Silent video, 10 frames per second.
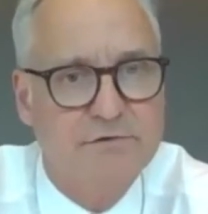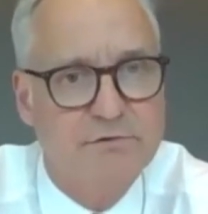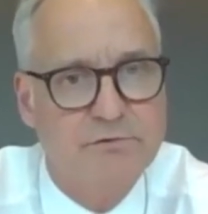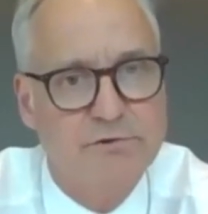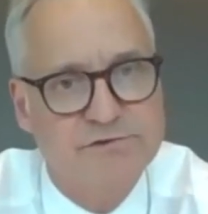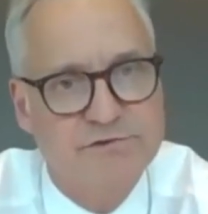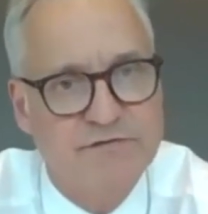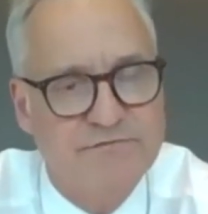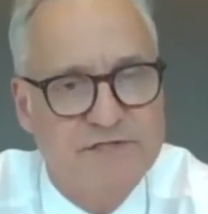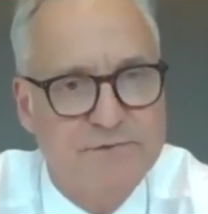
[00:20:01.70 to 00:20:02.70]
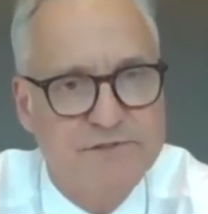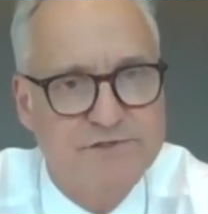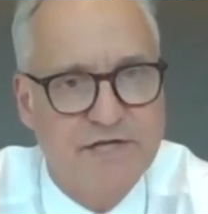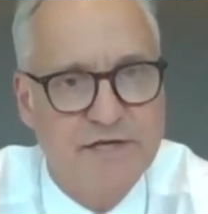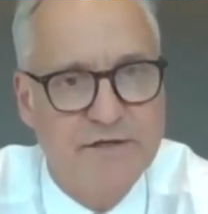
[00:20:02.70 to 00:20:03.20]
across the investment
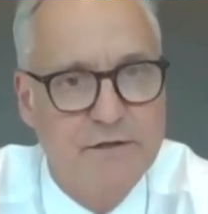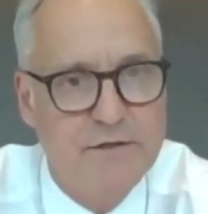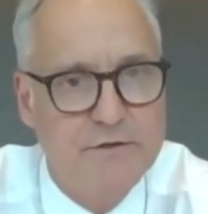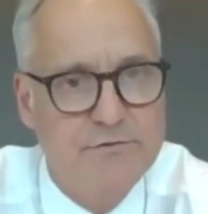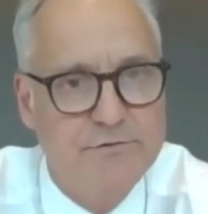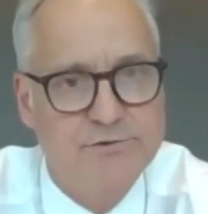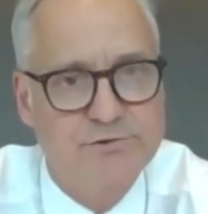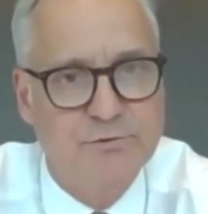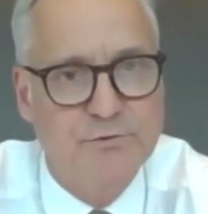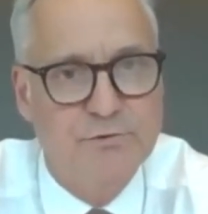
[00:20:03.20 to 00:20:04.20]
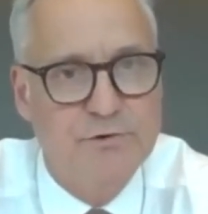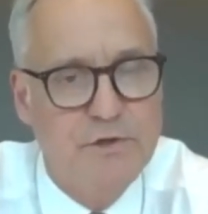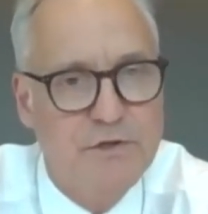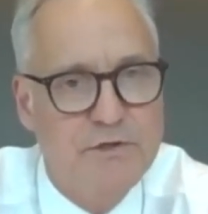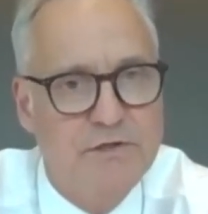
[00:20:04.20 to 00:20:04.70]
chain to ensure
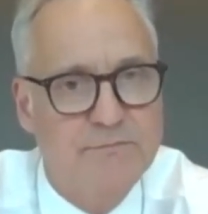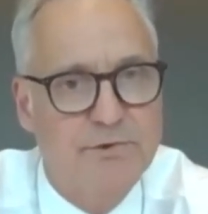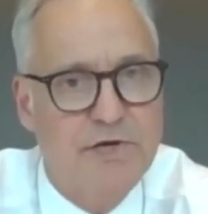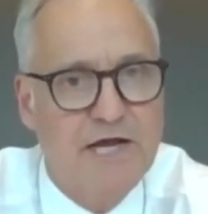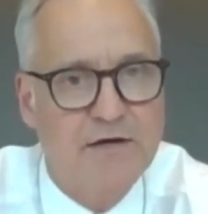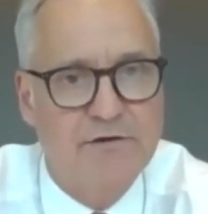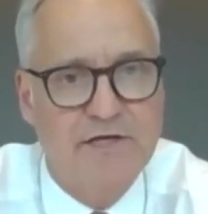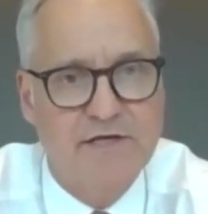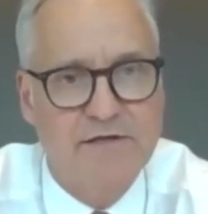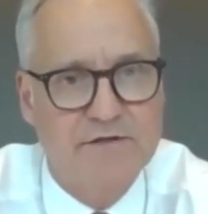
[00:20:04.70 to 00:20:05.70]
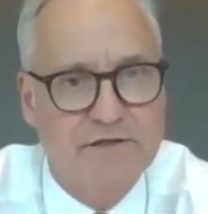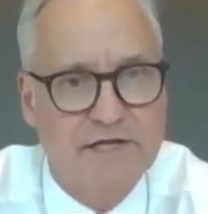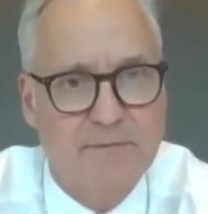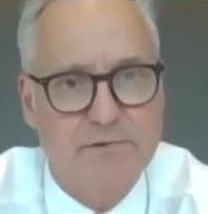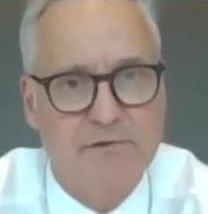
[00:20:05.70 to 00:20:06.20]
that we're allocating the
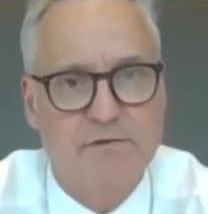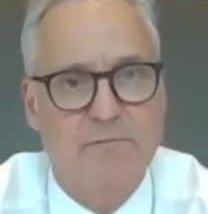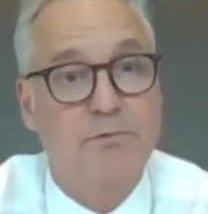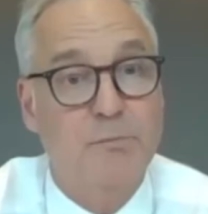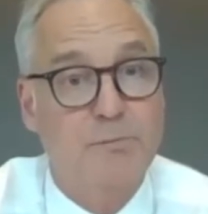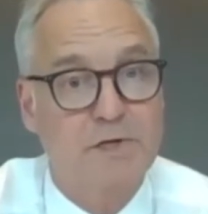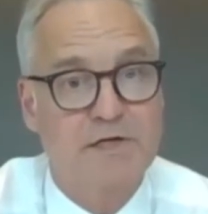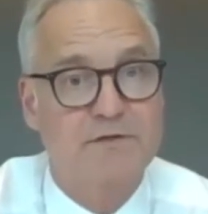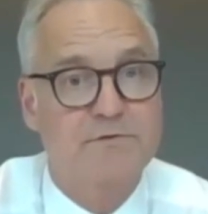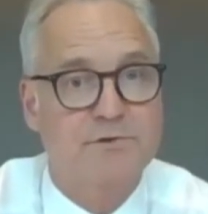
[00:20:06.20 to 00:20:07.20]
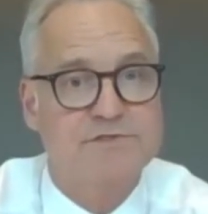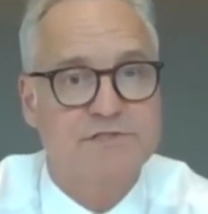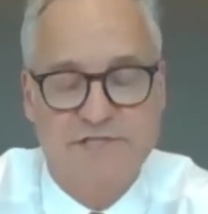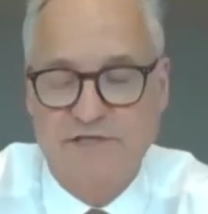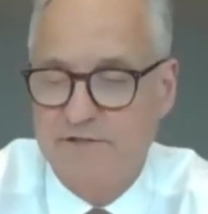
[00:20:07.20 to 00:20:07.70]
capital properly towards
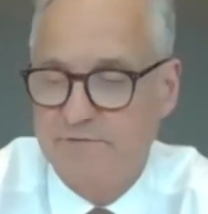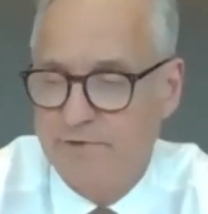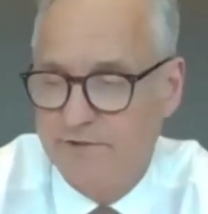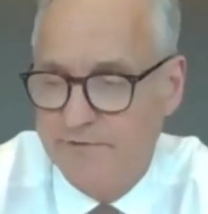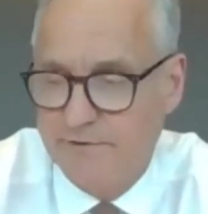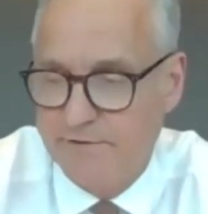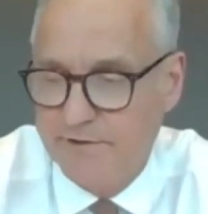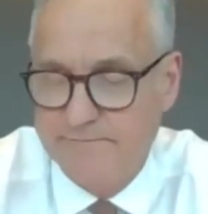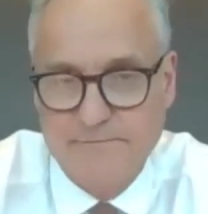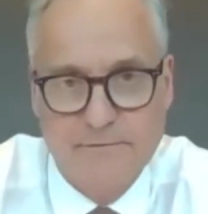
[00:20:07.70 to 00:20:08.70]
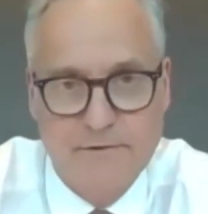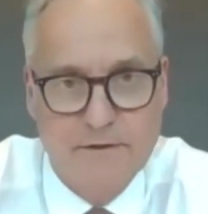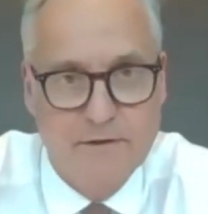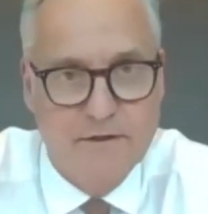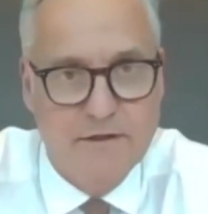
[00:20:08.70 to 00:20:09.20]
Agenda 2030.
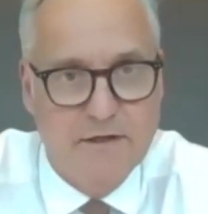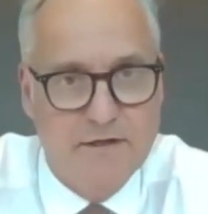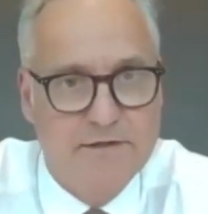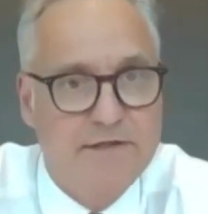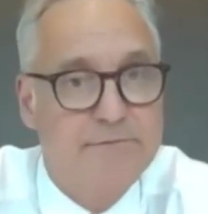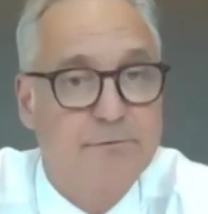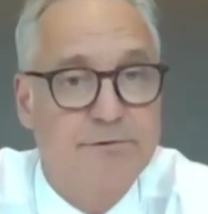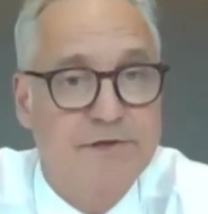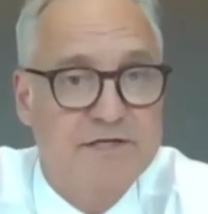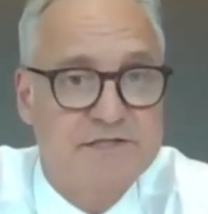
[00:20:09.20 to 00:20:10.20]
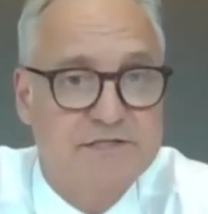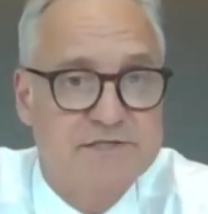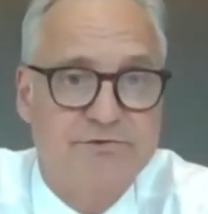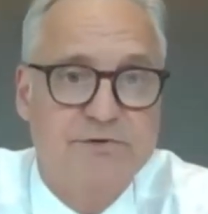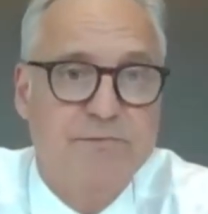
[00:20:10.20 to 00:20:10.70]
And I therefore think it's
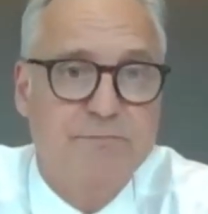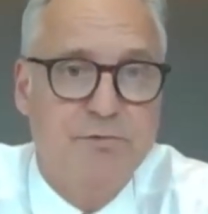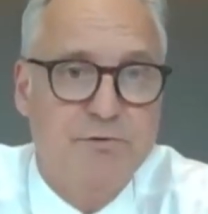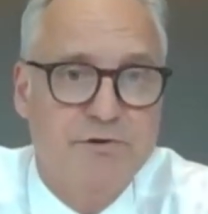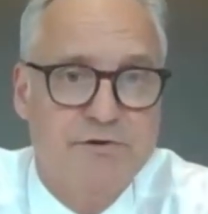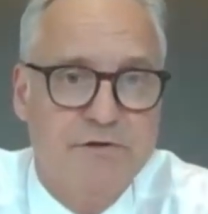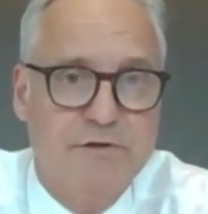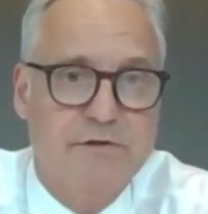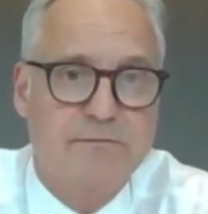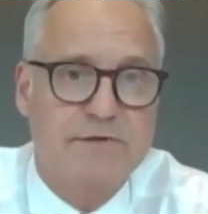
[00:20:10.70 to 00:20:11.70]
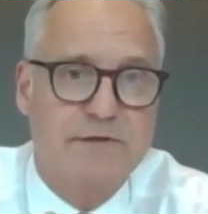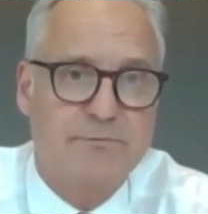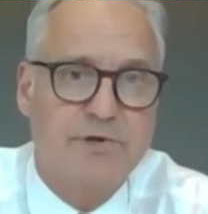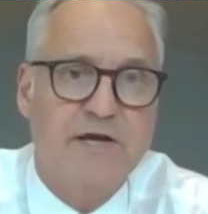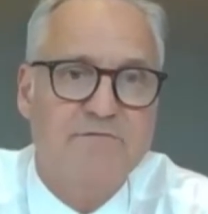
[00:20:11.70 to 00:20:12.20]
extremely important that
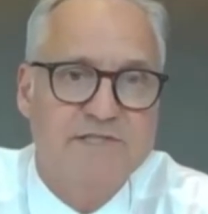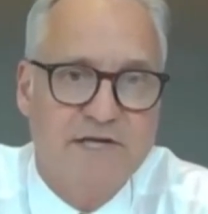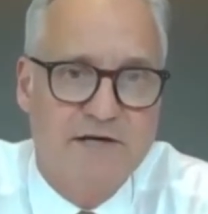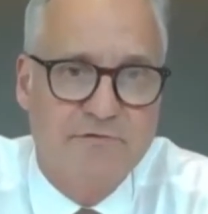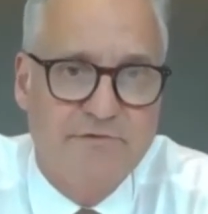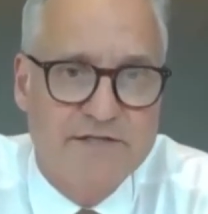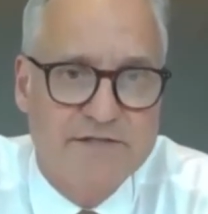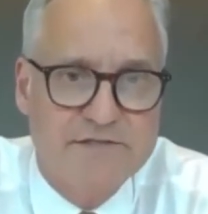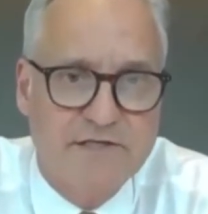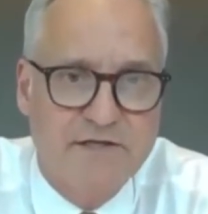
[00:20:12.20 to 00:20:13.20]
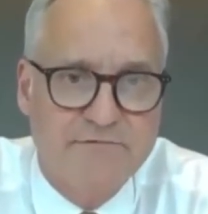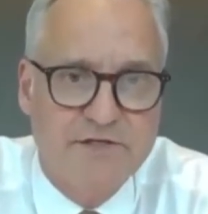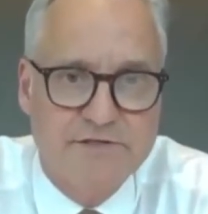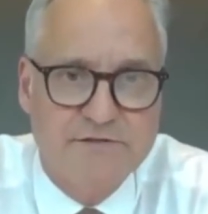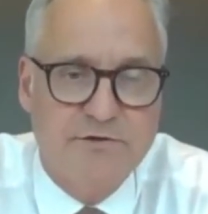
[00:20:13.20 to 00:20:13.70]
we have these kind of events that
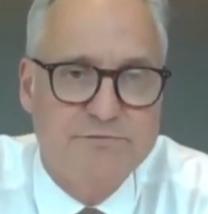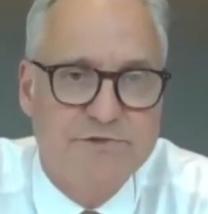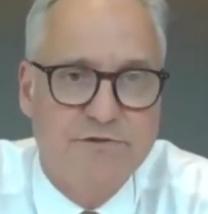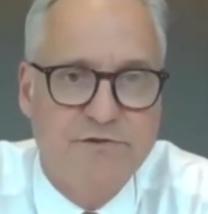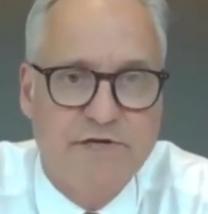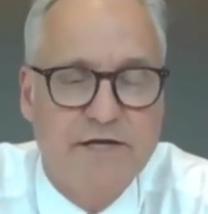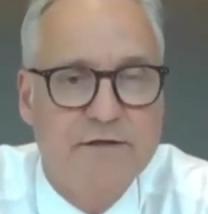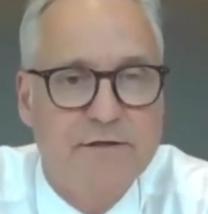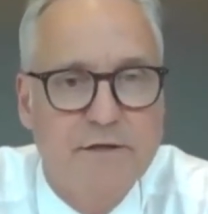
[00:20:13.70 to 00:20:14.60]
Navid is hosting today,